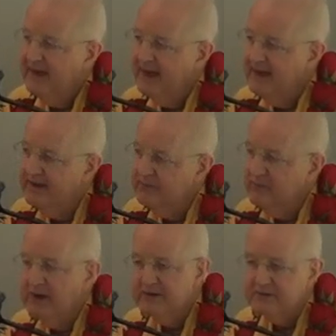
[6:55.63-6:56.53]
and
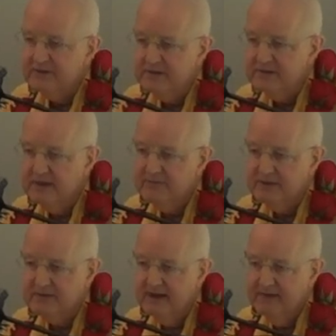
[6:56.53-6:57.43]
why you'll see some of
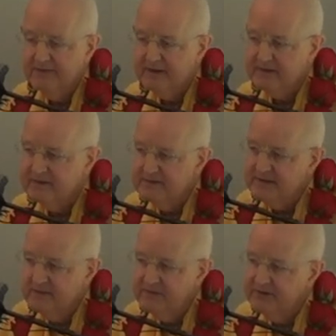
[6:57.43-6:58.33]
the graphics and
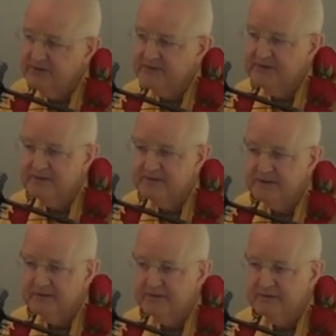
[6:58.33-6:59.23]
some of the
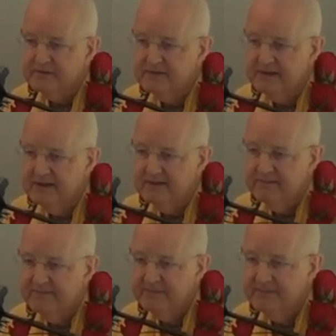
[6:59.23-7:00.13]
statistics that you see,
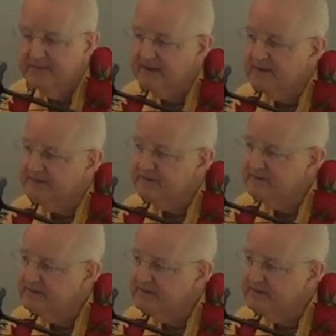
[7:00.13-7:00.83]
because it,